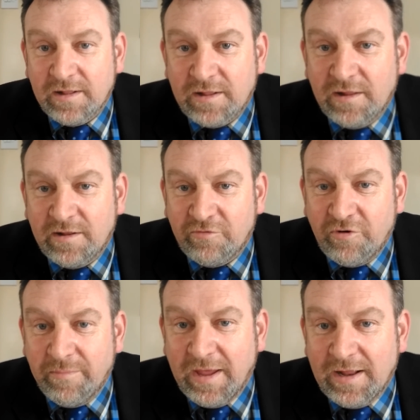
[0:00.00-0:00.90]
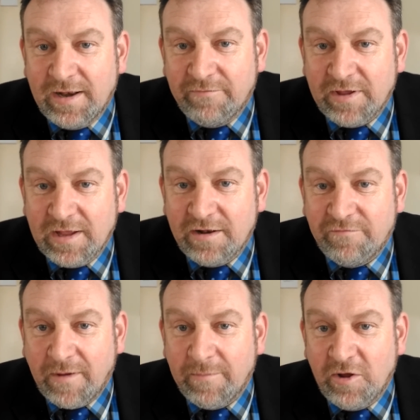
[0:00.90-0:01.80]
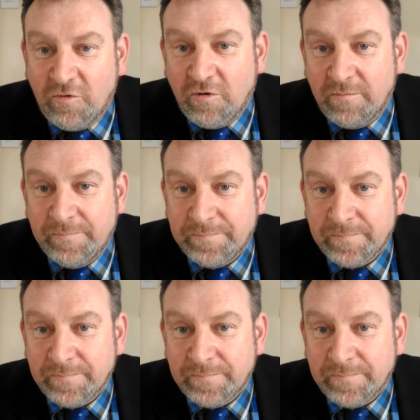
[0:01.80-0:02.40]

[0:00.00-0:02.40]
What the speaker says: to remain living in the family home.